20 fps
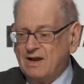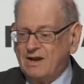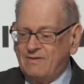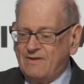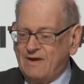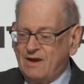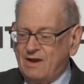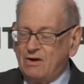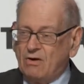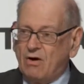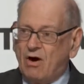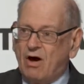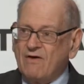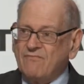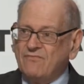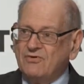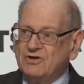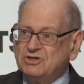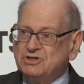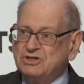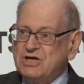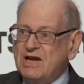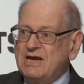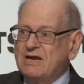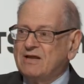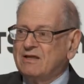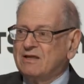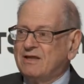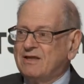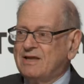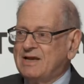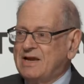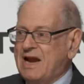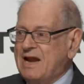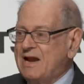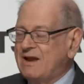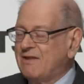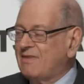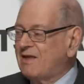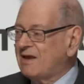and they'd often chain it to the
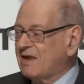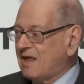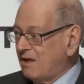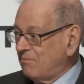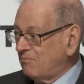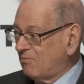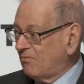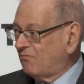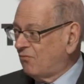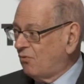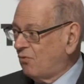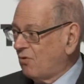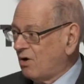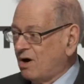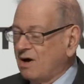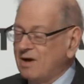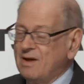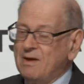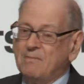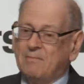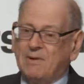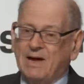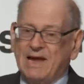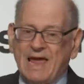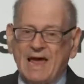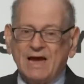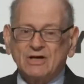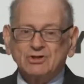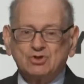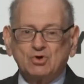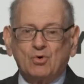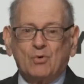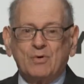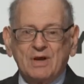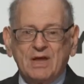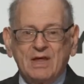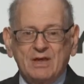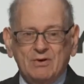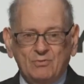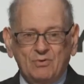data that came before by
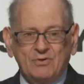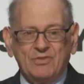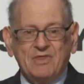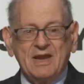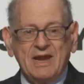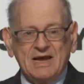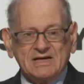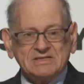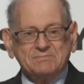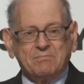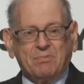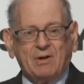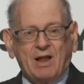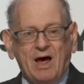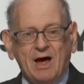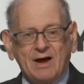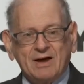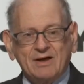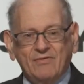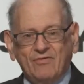XORing it with the next block.